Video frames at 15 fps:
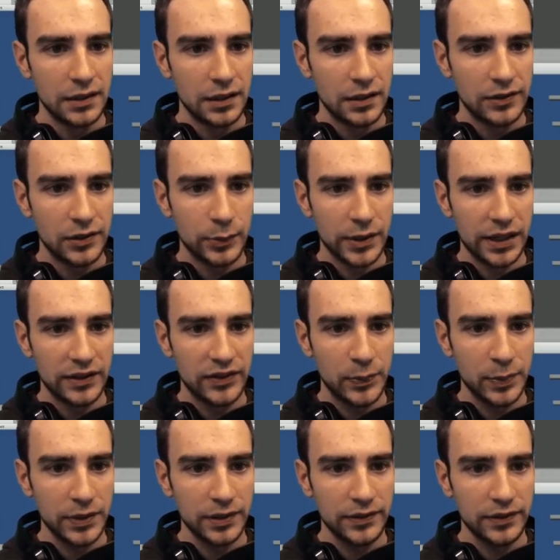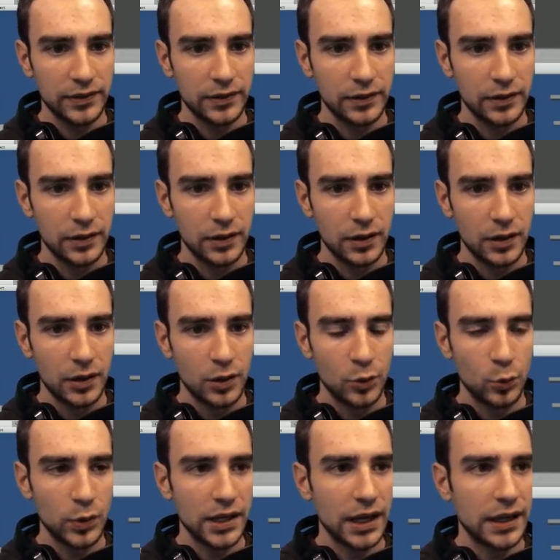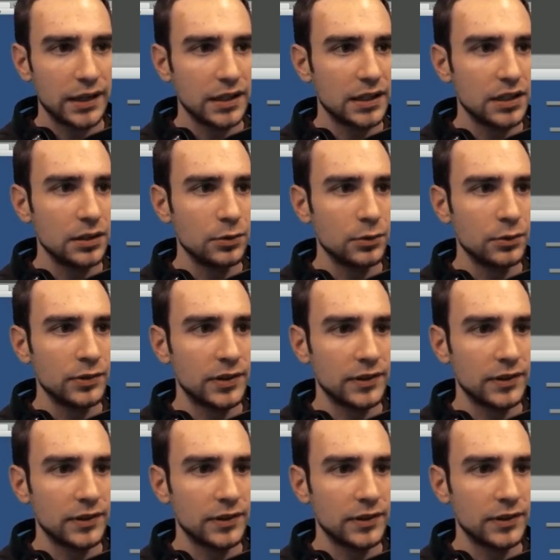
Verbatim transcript: so we got sprint, we got use,